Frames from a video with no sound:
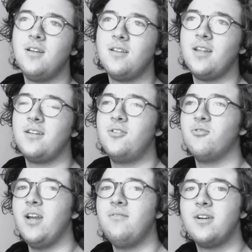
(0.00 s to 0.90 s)
That
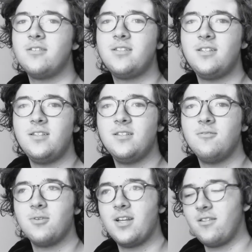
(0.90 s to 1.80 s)
graveyard scene
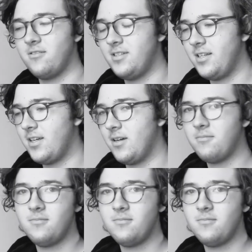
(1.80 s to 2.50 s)
where like they're digging up.